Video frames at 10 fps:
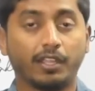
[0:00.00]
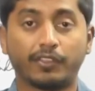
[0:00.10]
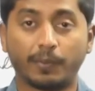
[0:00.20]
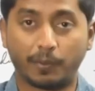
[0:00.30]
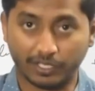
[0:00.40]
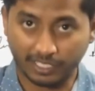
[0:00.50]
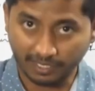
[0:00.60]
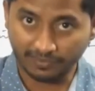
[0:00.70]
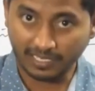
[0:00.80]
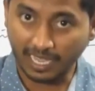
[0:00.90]
the
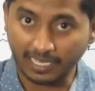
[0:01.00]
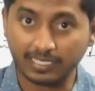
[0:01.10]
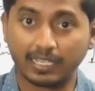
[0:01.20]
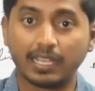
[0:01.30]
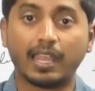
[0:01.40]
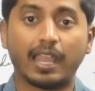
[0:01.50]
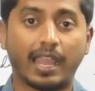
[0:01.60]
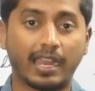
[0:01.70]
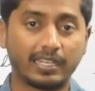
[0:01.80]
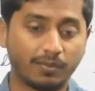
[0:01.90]
positive charge
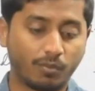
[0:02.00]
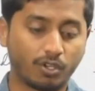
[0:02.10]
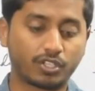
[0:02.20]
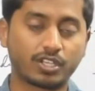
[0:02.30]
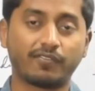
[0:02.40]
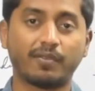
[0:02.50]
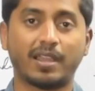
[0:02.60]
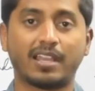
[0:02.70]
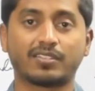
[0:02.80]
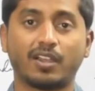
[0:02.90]
and the most of the
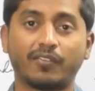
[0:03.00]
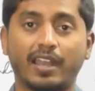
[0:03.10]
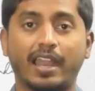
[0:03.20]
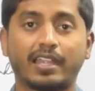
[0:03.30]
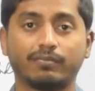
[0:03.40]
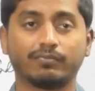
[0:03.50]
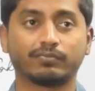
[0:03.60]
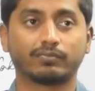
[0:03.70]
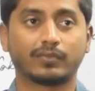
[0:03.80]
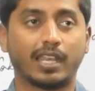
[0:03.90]
mass of an atom,
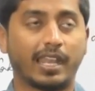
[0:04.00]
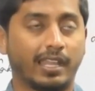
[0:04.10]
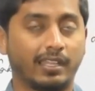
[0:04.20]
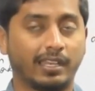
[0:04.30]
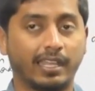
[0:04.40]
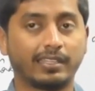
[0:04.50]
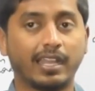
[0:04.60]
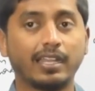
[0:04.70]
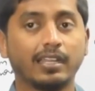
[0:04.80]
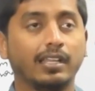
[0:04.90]
like
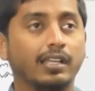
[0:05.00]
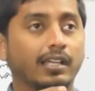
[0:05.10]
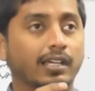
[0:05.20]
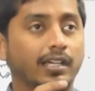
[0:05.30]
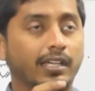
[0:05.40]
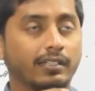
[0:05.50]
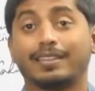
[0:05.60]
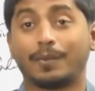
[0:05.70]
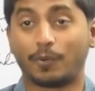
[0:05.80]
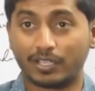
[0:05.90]
that,
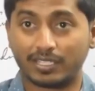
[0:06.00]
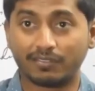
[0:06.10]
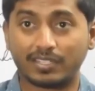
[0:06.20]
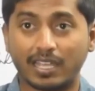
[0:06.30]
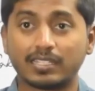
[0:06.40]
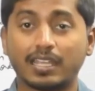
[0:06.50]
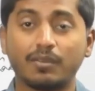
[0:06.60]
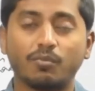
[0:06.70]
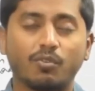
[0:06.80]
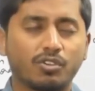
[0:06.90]
the positive charge
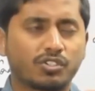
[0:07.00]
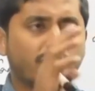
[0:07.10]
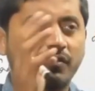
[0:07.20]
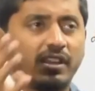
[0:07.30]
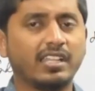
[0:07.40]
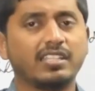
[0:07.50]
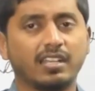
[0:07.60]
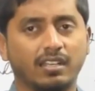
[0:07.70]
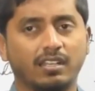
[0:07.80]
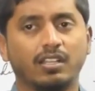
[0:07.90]
and most of the
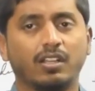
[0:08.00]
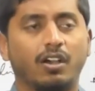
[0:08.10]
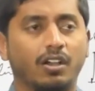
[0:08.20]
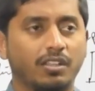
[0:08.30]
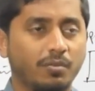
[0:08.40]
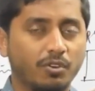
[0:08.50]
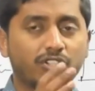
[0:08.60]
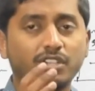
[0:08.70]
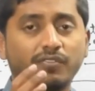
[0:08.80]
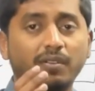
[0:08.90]
region or the
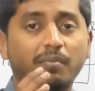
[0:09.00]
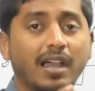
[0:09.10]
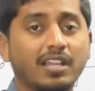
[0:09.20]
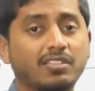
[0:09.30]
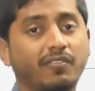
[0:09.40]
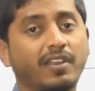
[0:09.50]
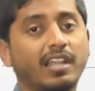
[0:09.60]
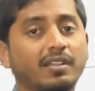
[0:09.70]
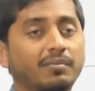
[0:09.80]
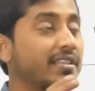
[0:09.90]
most of the mass of an
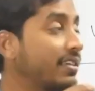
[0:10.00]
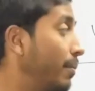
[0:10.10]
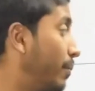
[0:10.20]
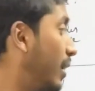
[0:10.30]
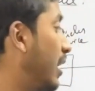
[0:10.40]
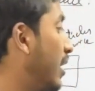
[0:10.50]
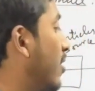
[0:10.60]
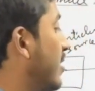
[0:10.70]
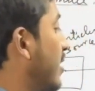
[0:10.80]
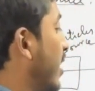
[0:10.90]
atom is completely
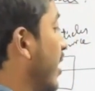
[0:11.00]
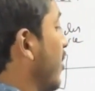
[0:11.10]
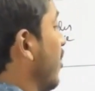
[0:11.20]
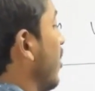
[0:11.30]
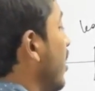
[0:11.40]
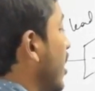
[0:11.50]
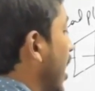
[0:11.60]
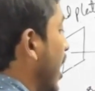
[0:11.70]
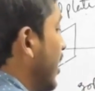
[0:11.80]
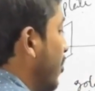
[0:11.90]
concentrated on
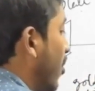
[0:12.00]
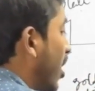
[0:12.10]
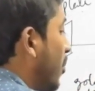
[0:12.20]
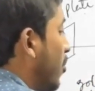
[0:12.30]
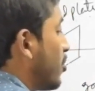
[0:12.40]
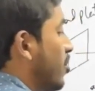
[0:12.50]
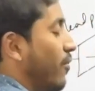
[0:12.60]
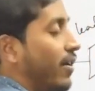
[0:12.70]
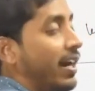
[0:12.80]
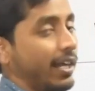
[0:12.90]
a small portion
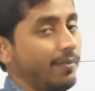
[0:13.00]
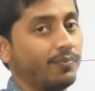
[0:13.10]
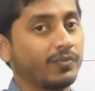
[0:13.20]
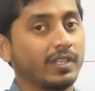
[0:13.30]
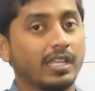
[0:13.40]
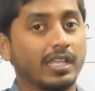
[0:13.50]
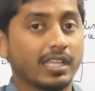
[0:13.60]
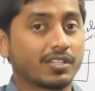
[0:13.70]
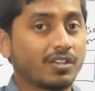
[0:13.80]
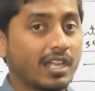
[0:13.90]
of an atom. He
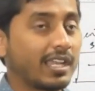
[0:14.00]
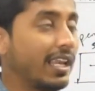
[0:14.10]
is not